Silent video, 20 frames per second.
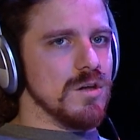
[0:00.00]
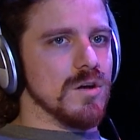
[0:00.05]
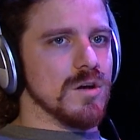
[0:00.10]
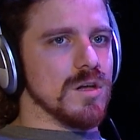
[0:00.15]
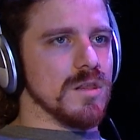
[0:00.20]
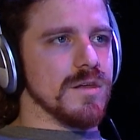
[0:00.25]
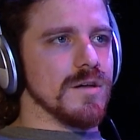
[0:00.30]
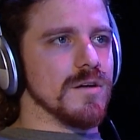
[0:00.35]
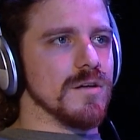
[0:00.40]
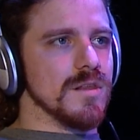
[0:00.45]
You're
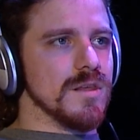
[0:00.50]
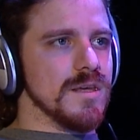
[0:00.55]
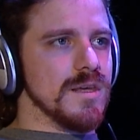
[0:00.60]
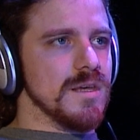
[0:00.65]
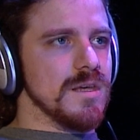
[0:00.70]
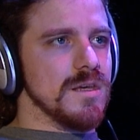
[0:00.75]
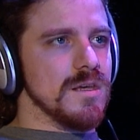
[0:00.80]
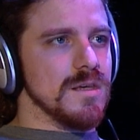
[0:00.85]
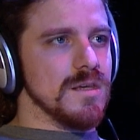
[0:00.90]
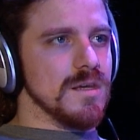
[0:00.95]

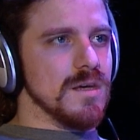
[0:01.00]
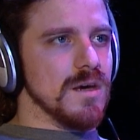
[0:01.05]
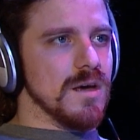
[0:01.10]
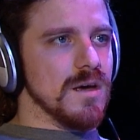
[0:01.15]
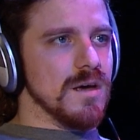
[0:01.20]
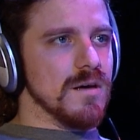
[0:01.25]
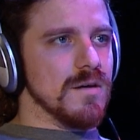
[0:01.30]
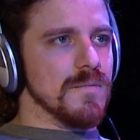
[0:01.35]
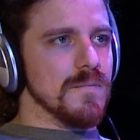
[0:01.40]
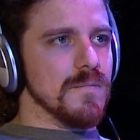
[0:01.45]
clearly
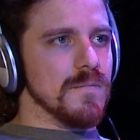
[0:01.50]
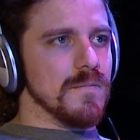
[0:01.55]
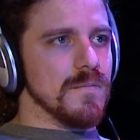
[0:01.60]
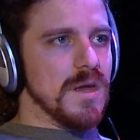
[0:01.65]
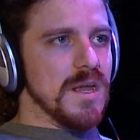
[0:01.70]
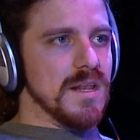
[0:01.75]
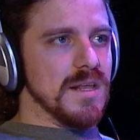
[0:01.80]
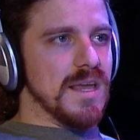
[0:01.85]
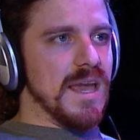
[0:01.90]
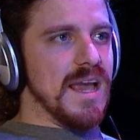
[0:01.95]

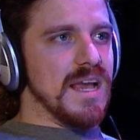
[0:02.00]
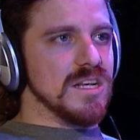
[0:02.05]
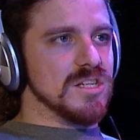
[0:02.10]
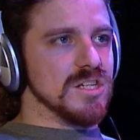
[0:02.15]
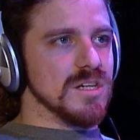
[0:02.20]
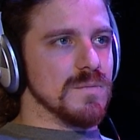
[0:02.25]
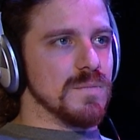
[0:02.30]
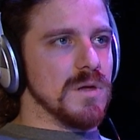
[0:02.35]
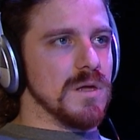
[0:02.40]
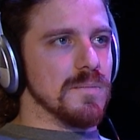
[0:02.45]

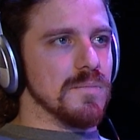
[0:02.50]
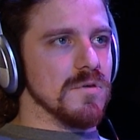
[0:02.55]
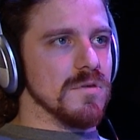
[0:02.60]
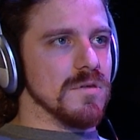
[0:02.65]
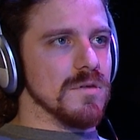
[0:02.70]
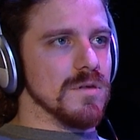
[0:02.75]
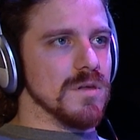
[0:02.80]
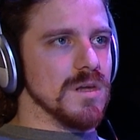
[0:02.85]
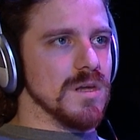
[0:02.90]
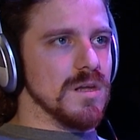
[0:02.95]
engaging
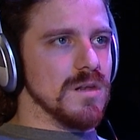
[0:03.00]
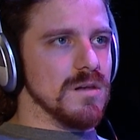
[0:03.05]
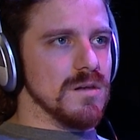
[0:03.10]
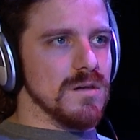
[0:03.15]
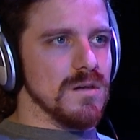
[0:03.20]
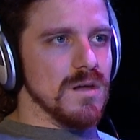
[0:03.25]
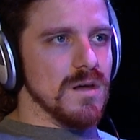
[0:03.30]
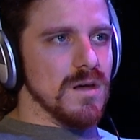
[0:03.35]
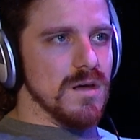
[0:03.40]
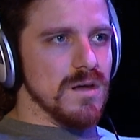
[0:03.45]
people
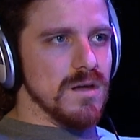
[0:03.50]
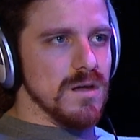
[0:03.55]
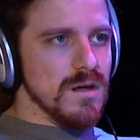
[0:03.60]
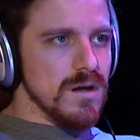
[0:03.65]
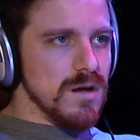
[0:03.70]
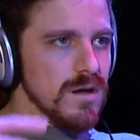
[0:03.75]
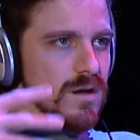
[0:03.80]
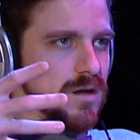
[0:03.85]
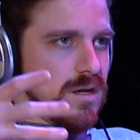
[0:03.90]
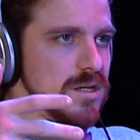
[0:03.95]
in
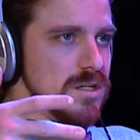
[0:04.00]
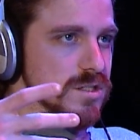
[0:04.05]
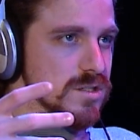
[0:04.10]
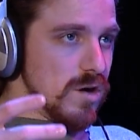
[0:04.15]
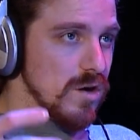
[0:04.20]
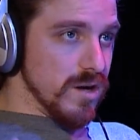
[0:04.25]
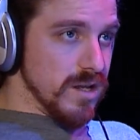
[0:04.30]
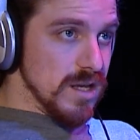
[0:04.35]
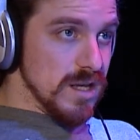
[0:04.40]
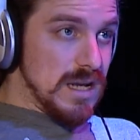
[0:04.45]

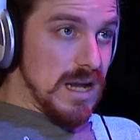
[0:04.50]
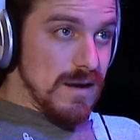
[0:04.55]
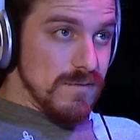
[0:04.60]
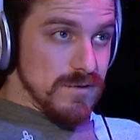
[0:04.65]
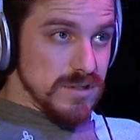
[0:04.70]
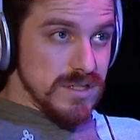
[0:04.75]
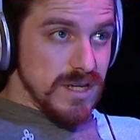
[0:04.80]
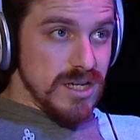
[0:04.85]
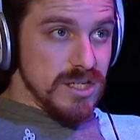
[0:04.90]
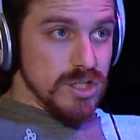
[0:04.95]
starting a
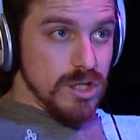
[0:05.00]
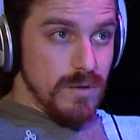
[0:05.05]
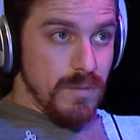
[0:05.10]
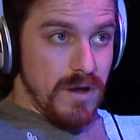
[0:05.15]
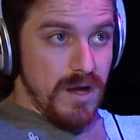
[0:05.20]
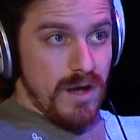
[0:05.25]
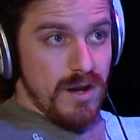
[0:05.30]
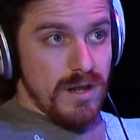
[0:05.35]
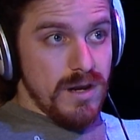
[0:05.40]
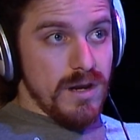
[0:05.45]
conversation
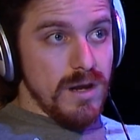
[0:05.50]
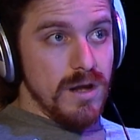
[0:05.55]
about it.